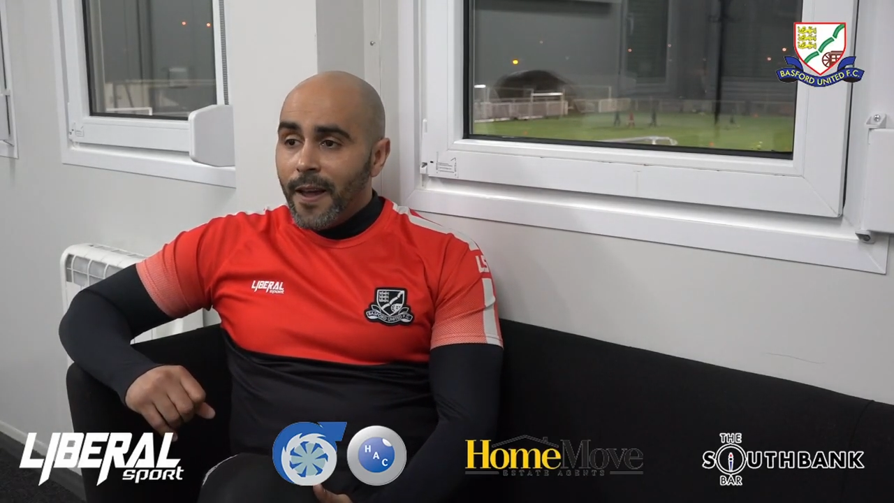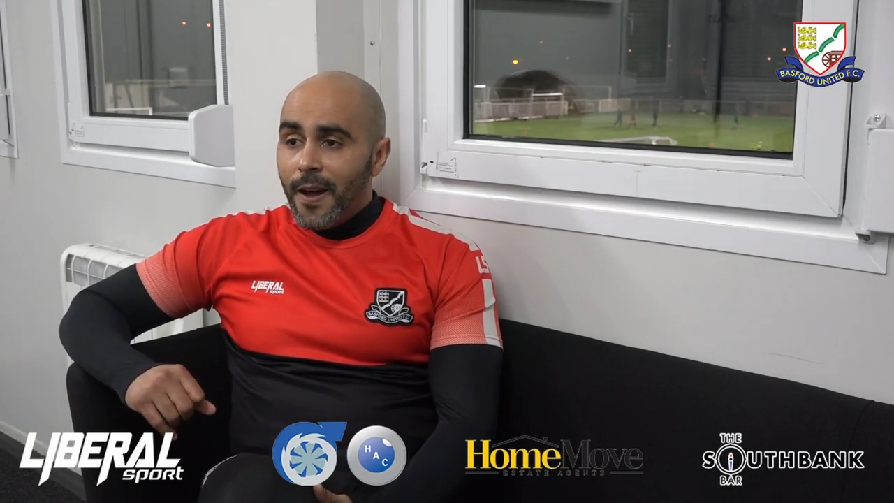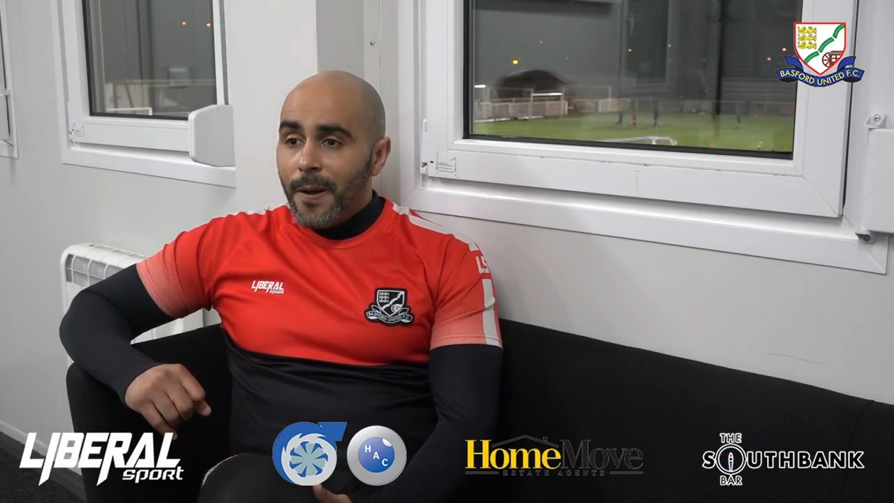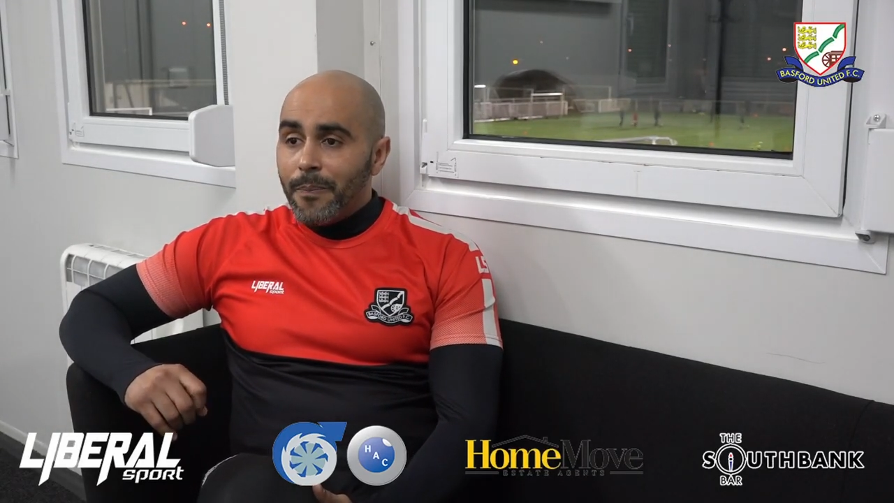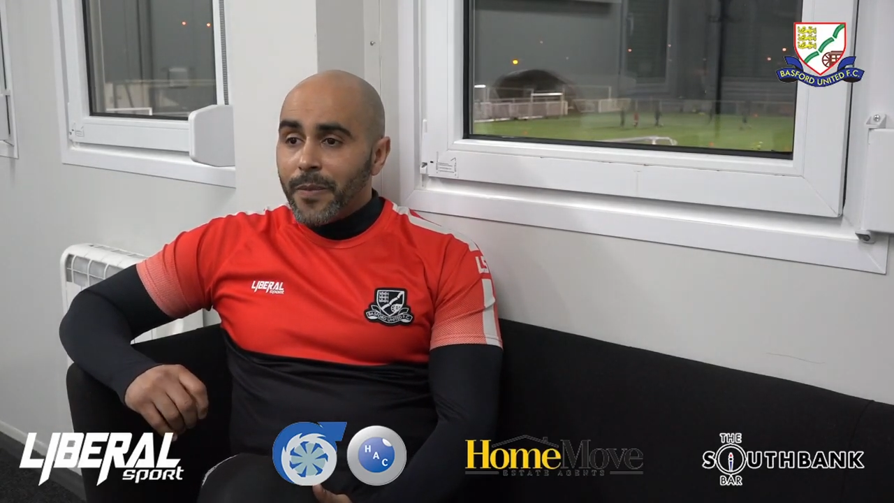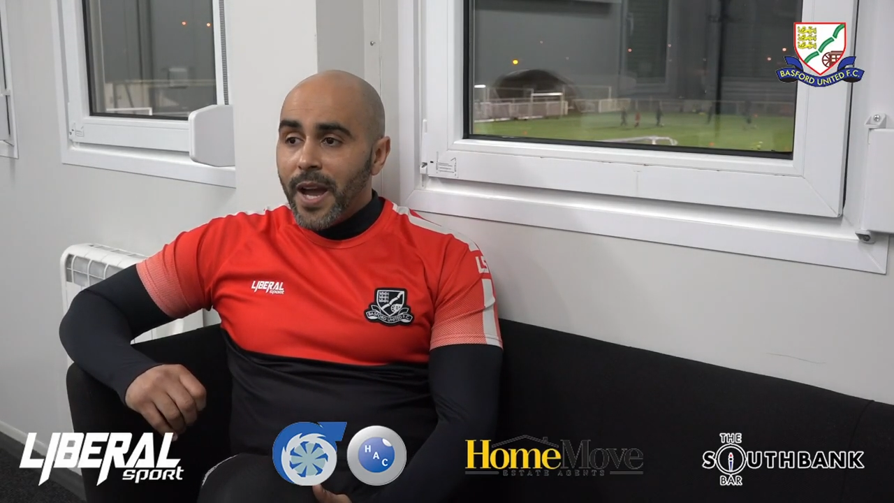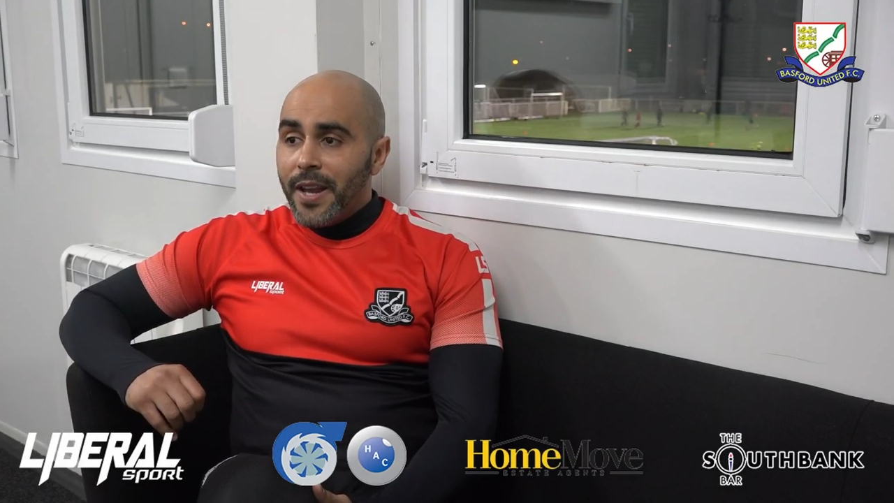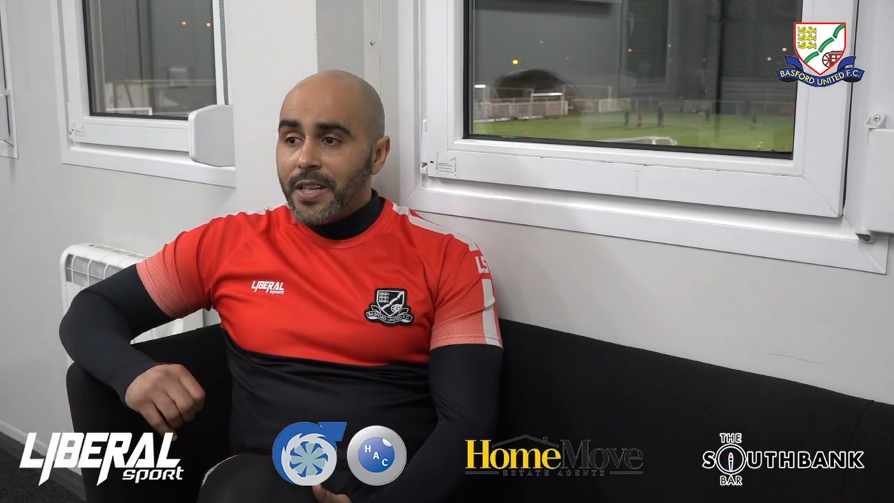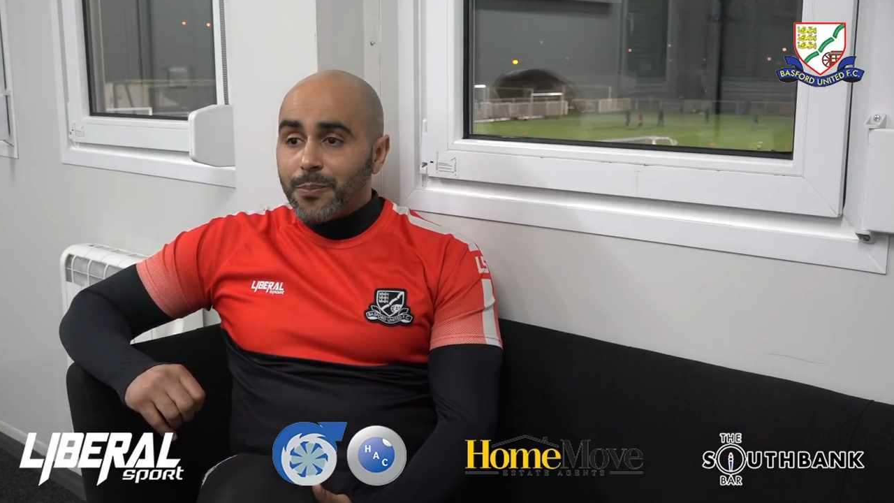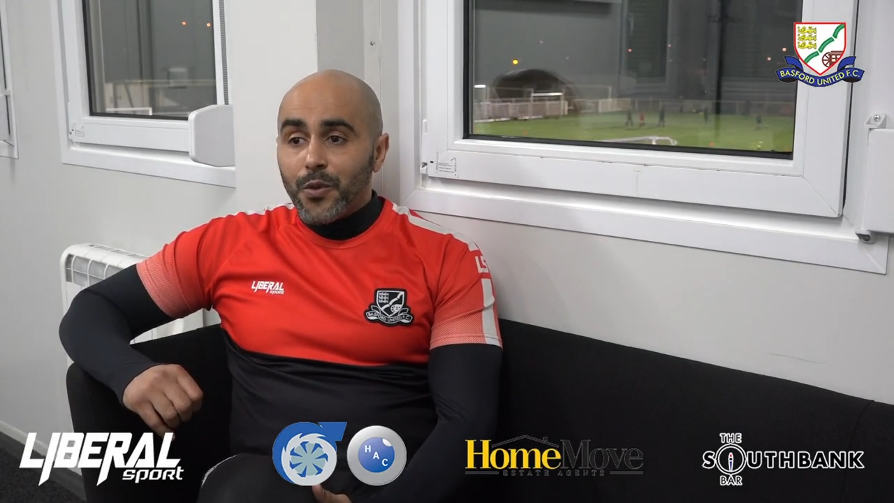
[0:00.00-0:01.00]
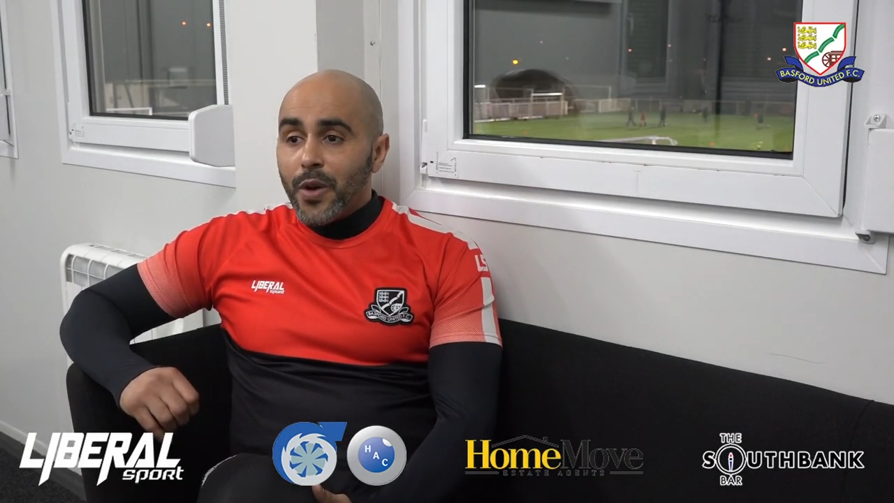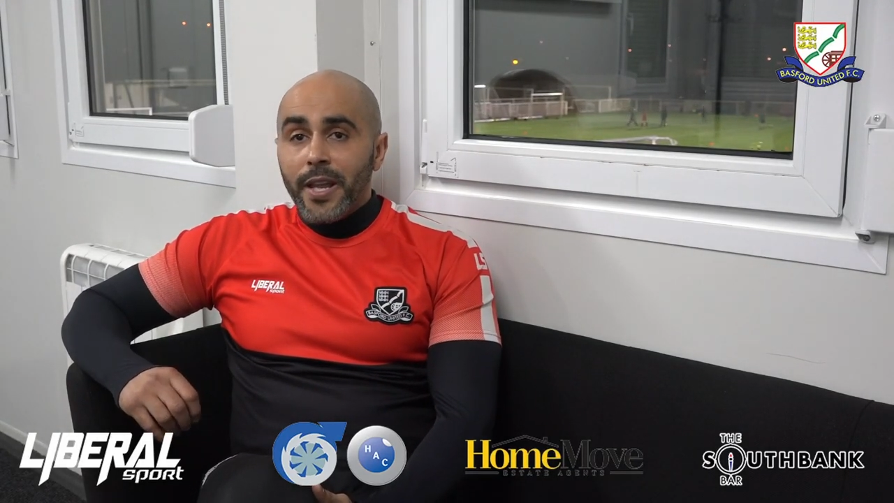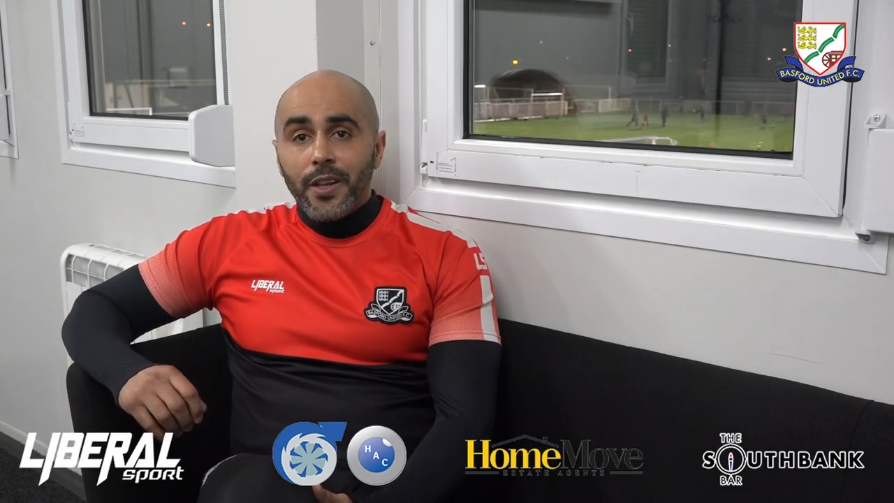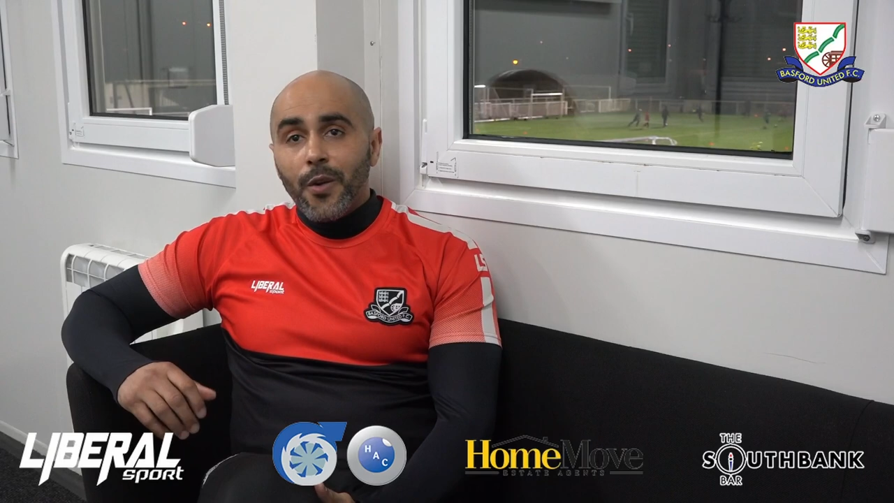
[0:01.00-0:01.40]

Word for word: Um, and it's great.